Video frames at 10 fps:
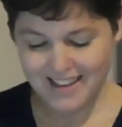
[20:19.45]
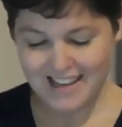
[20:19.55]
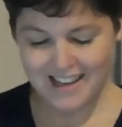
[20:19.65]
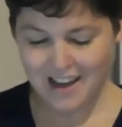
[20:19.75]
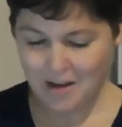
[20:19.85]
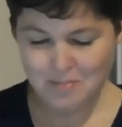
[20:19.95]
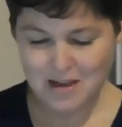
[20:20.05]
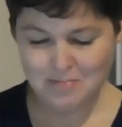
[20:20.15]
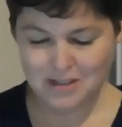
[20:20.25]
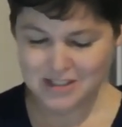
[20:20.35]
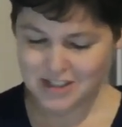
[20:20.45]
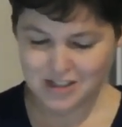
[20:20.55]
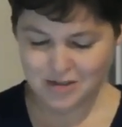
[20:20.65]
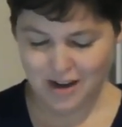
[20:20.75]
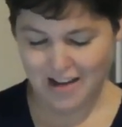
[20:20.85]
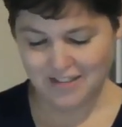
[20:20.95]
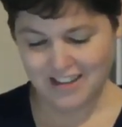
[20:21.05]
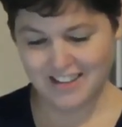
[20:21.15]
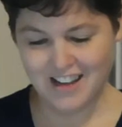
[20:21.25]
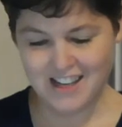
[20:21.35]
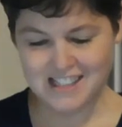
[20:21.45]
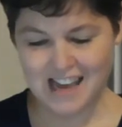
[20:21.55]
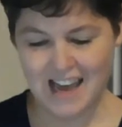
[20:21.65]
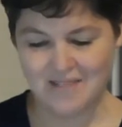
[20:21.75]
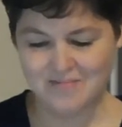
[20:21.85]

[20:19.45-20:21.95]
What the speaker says: It got people to travel a long time.